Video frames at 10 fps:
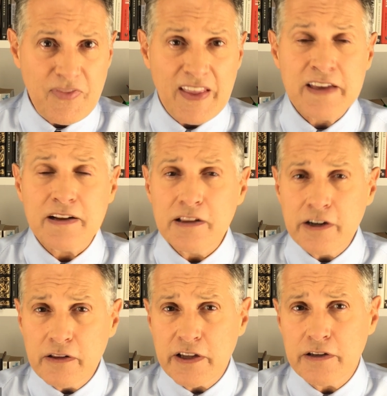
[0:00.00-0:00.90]
It
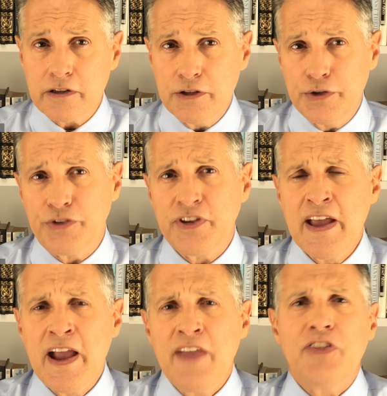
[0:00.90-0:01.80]
clearly concludes
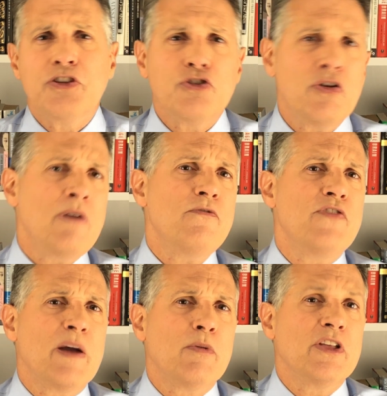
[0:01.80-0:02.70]
that the Trump
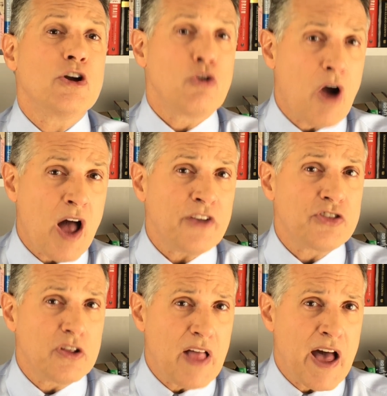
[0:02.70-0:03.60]
family
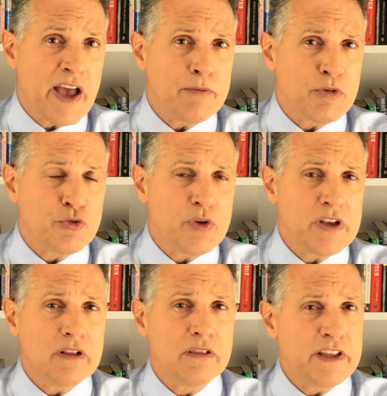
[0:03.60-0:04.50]
crossed the line
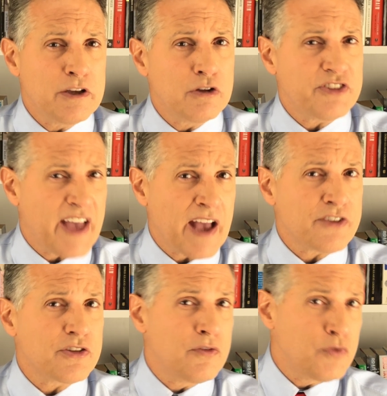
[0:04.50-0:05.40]
between legal
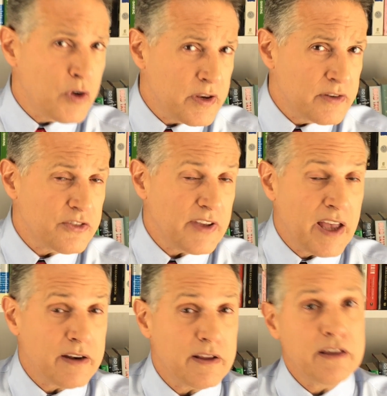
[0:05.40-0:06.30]
tax avoidance
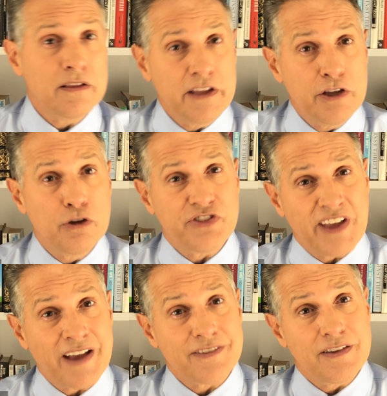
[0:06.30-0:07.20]
and illegal
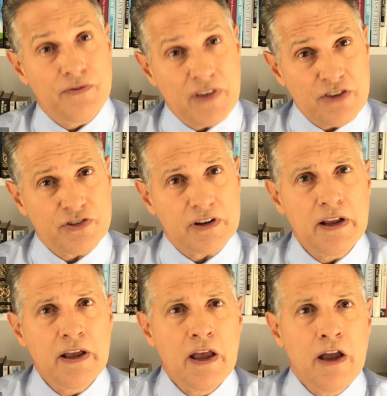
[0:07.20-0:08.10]
tax evasion,
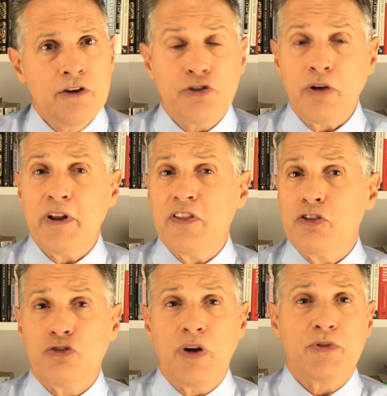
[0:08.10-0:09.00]
determining that
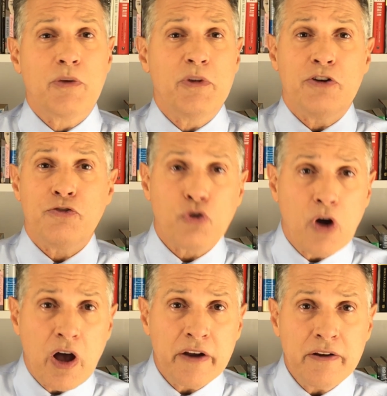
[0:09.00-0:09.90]
the Trumps committed
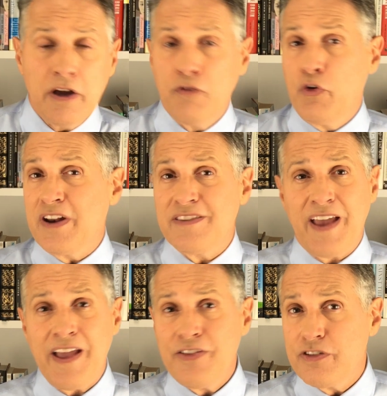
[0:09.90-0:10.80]
fraud, avoided
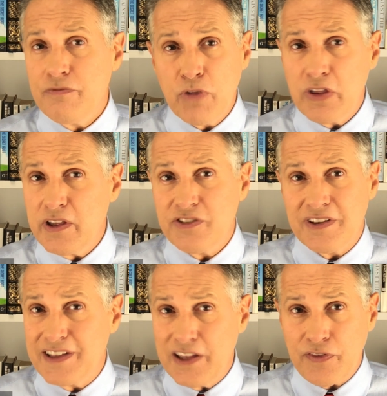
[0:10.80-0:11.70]
tens of millions
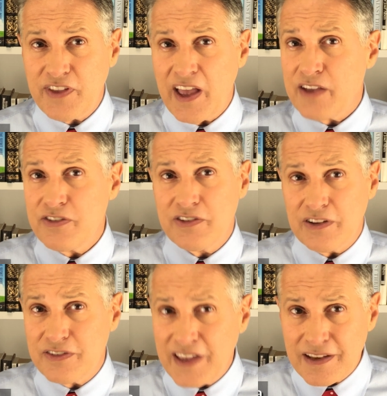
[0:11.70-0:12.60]
in gift taxes and
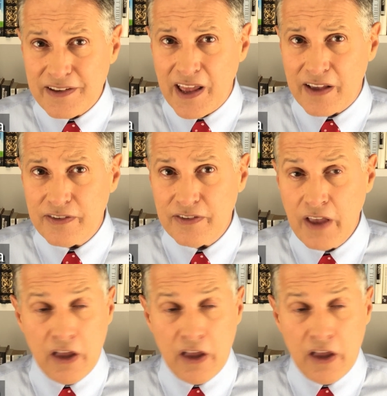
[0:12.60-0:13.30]
estate taxes,